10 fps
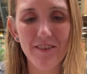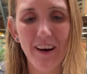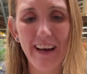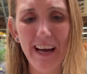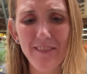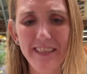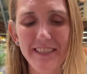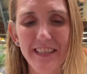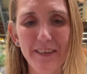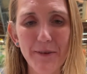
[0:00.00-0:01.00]
I have
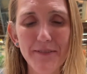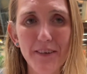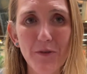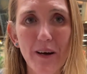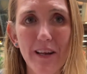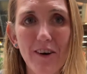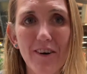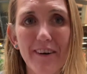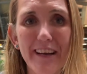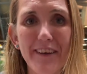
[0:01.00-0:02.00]
actually. We've done quite a
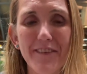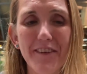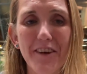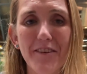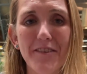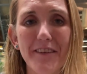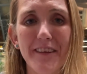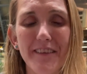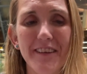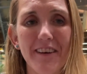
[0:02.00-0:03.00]
lot. Even though
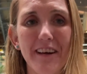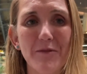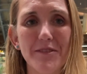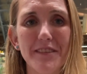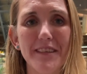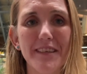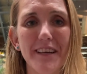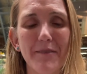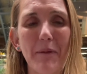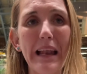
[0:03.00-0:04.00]
the night wasn't
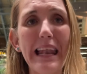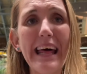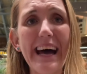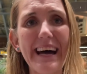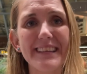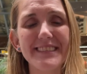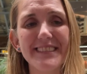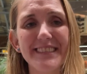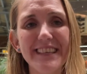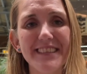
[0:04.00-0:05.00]

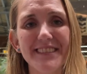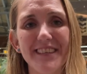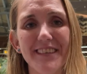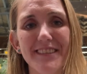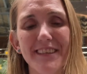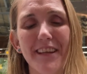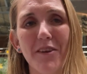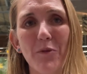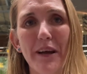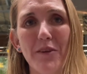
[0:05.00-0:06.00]
planned in
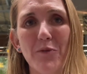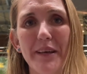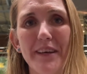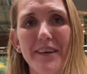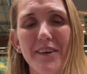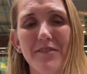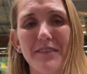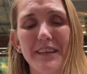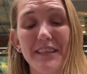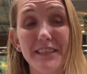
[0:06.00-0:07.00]
the way that we kind
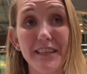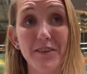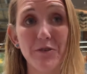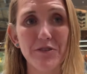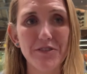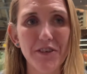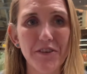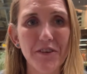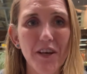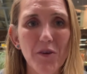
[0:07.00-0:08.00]
of initially thought.
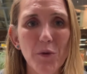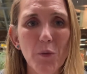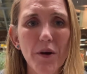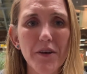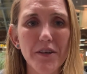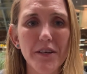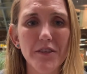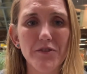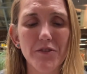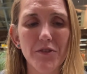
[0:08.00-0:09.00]
So we were going to
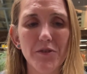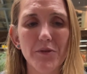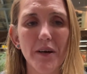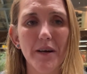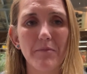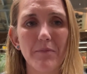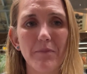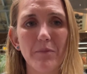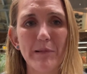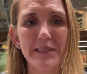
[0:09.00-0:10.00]
go to
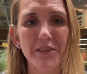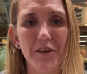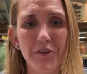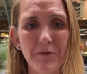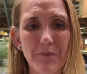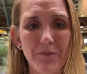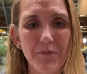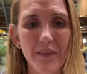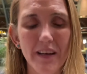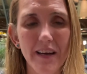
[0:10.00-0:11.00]
Preto.
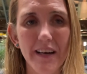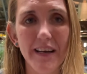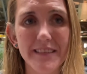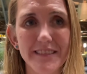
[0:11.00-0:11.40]
And